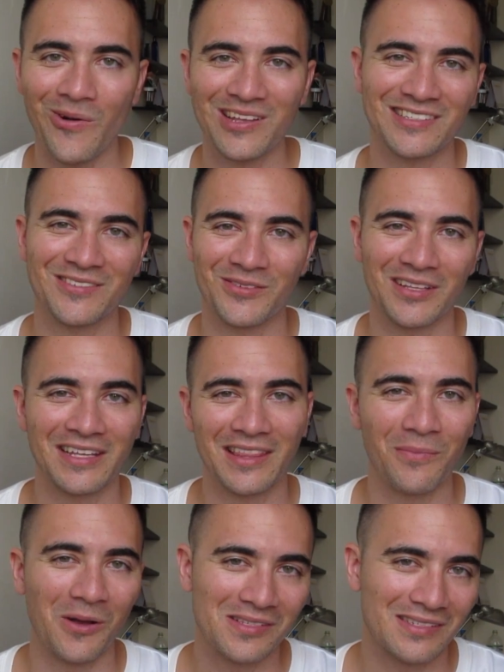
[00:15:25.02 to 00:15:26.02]
wasn't really the
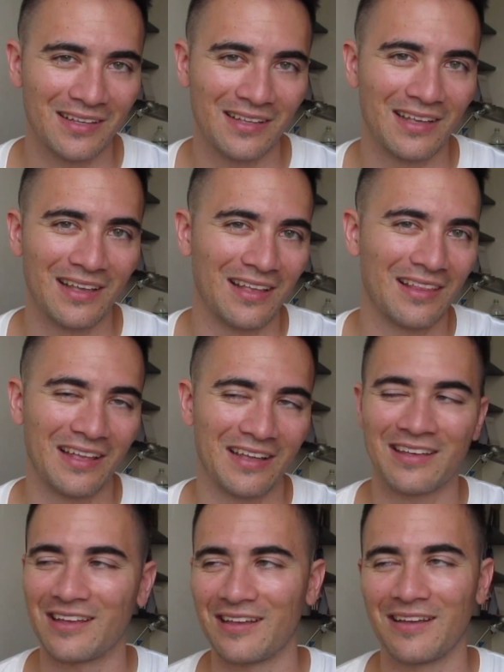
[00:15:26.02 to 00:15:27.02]
most
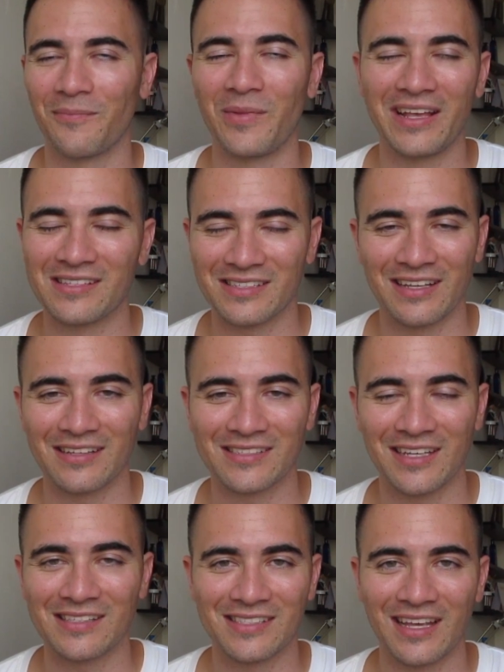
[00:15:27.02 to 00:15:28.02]
amazing
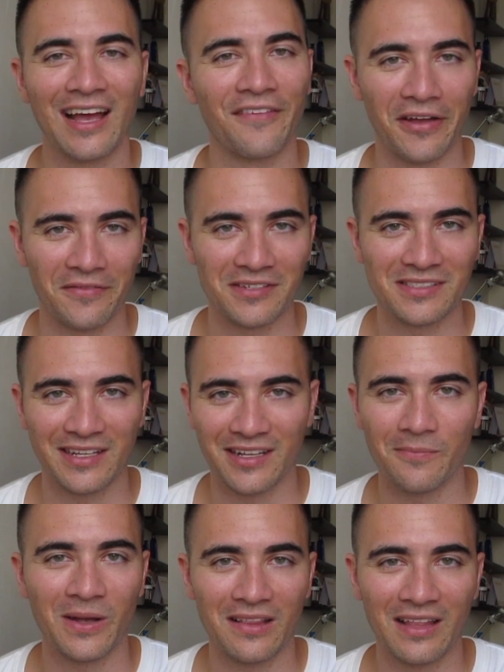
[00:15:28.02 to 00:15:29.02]
sunset I've ever seen
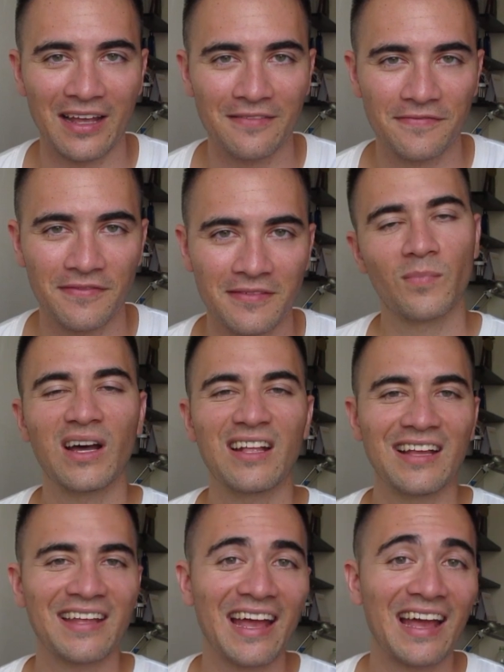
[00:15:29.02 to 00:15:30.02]
in my life.
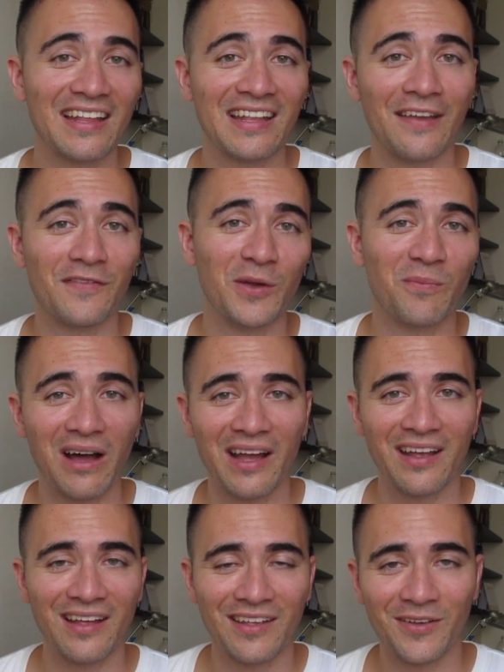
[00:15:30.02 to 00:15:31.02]
But again, if you buy
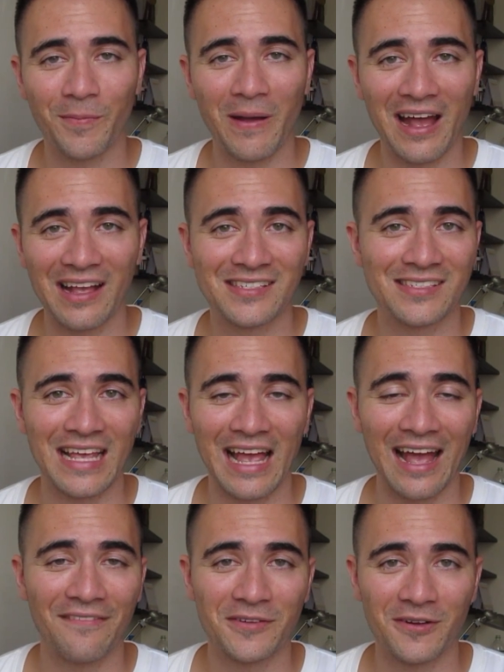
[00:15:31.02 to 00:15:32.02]
your pass
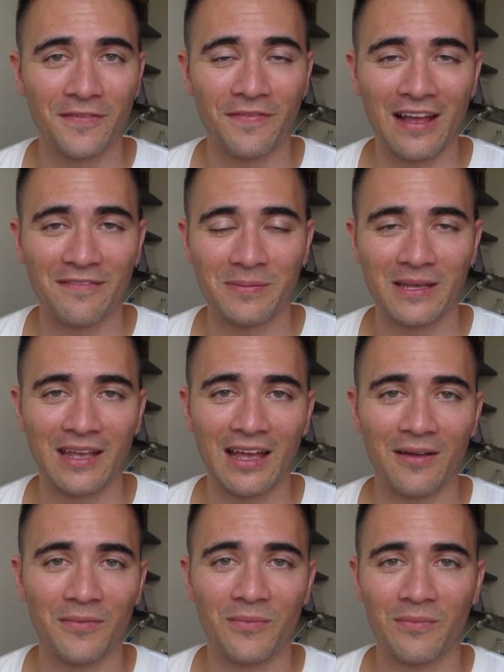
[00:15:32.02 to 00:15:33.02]
after 5
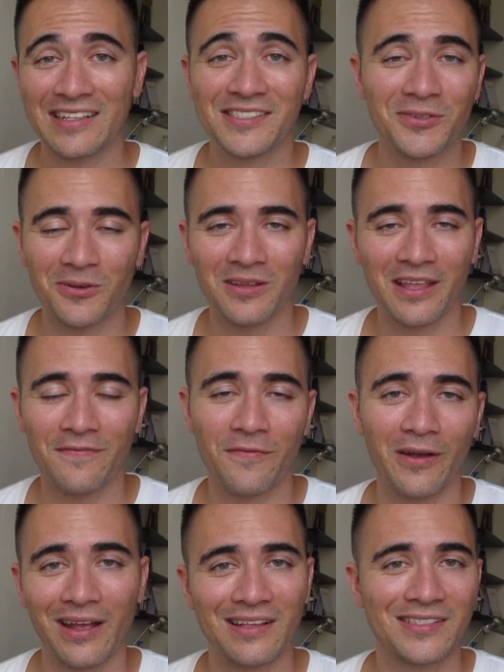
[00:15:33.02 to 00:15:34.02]
p.m., it's totally
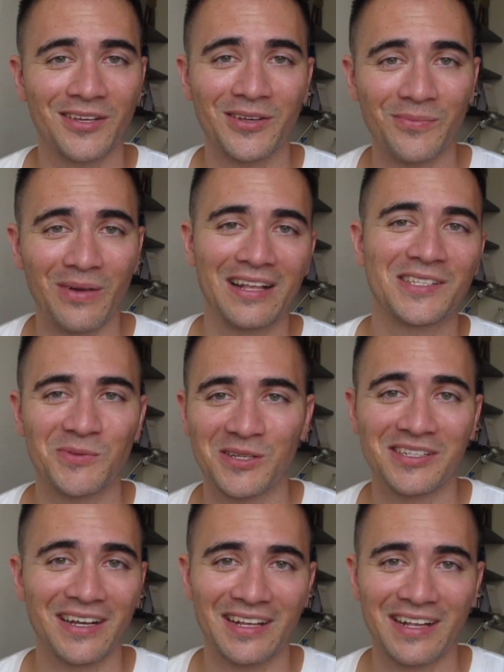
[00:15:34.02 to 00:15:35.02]
free, so you might as well
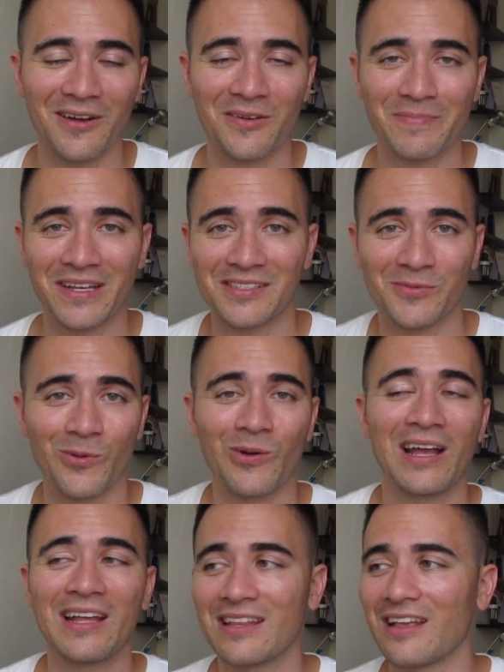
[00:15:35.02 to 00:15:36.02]
check it out, because
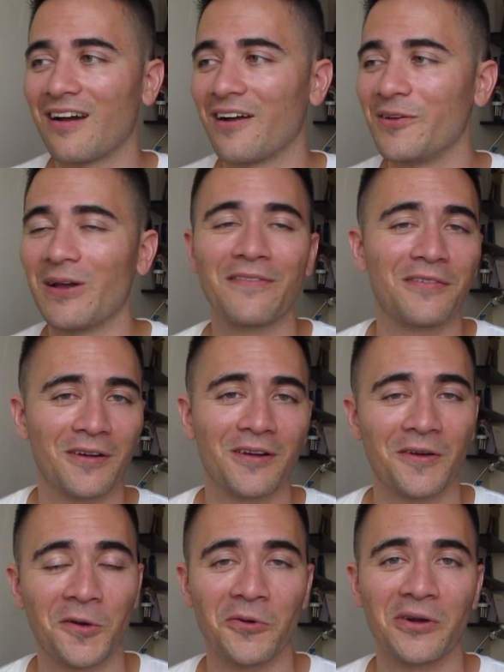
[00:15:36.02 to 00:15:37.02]
when are you ever
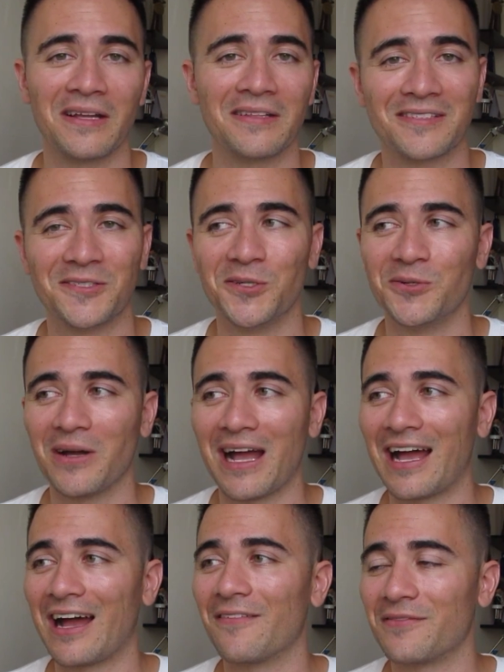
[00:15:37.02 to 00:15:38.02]
going to
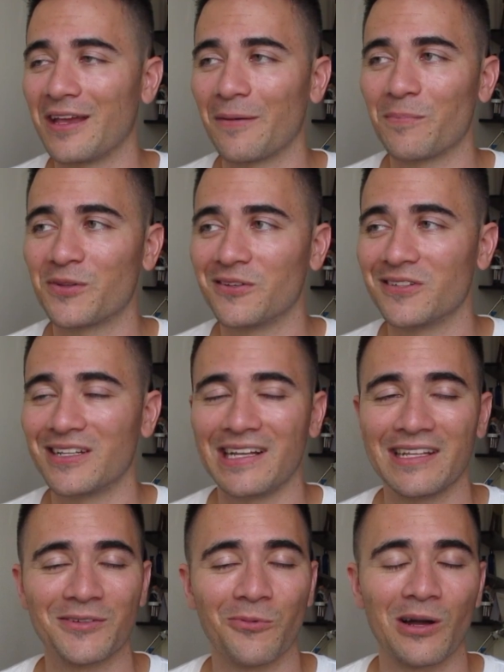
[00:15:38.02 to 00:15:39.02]
have the
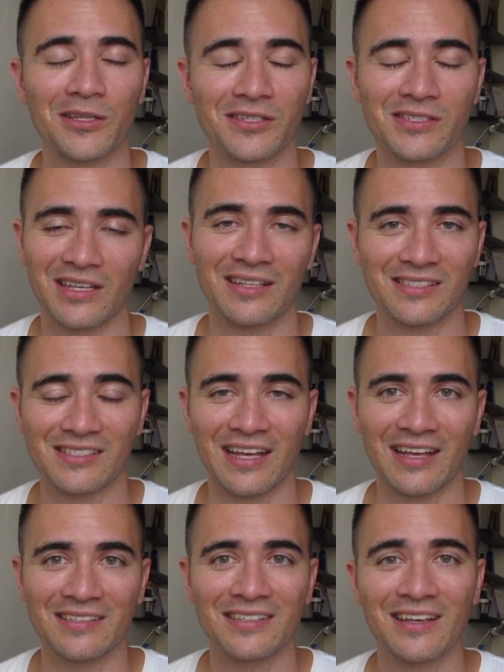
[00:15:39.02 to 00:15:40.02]
opportunity to watch a
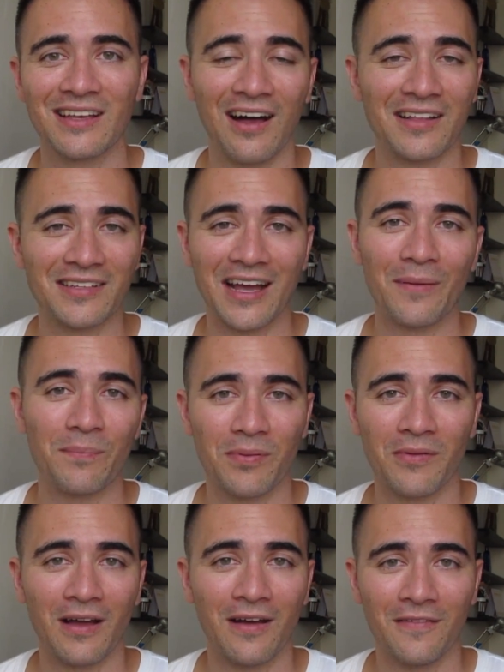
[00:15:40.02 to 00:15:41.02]
sunset on top
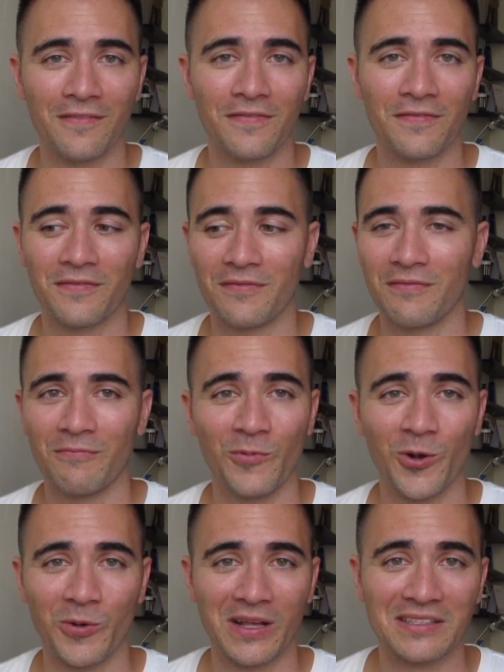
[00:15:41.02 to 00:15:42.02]
of
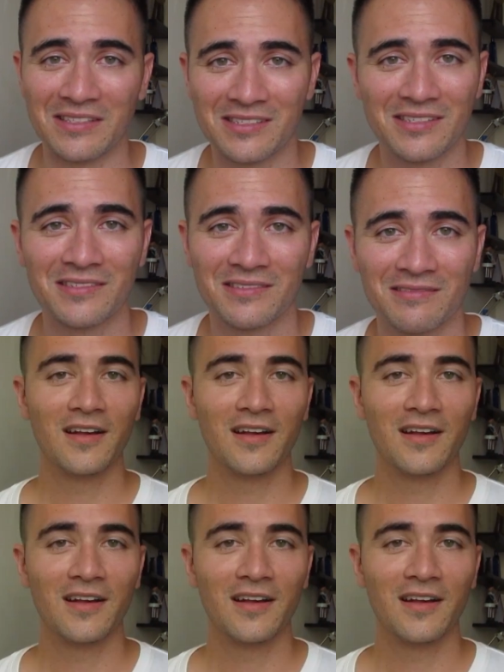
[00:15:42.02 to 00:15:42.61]
ruins?